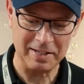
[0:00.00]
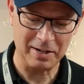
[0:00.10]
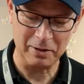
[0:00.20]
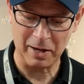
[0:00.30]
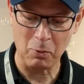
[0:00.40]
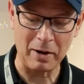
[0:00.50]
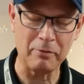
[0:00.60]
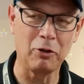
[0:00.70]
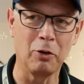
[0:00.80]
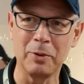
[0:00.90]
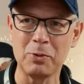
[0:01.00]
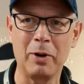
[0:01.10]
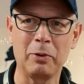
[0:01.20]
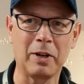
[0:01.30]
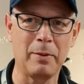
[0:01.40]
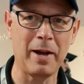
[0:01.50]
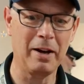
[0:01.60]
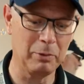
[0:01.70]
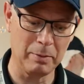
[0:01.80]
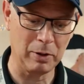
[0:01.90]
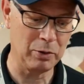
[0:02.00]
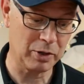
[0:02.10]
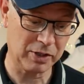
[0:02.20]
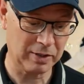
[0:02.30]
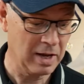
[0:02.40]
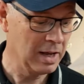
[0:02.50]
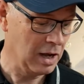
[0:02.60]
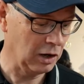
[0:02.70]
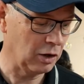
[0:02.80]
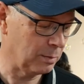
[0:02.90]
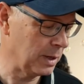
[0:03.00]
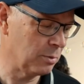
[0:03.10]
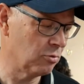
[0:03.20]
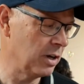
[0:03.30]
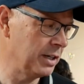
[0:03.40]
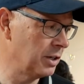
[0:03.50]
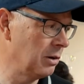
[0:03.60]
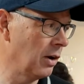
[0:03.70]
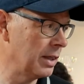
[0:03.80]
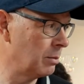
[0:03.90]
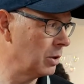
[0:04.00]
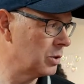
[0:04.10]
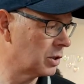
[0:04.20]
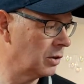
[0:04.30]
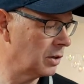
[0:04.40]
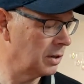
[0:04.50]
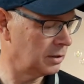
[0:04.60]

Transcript: you know, they wait for them as well to come out with the blue because a lot of people really do like the blue stock.